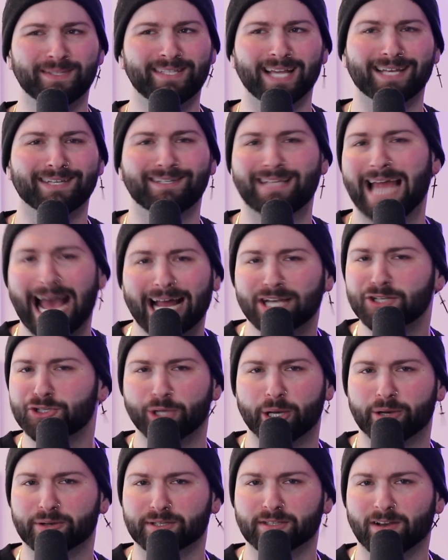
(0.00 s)
dead dad
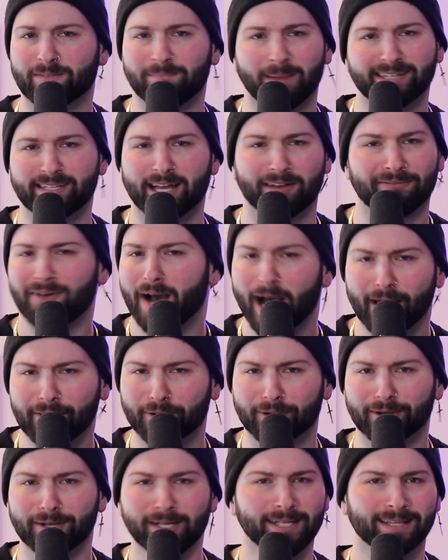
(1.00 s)
jokes of my dead
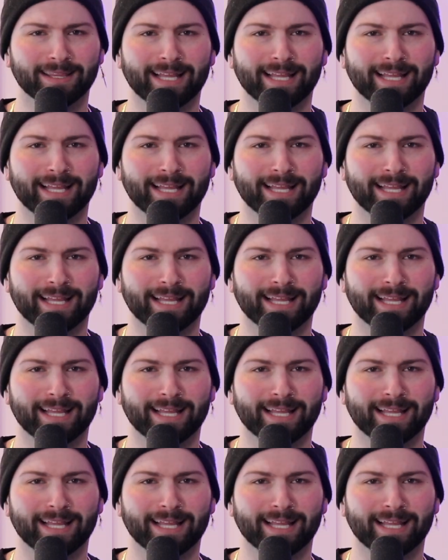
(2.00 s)
father.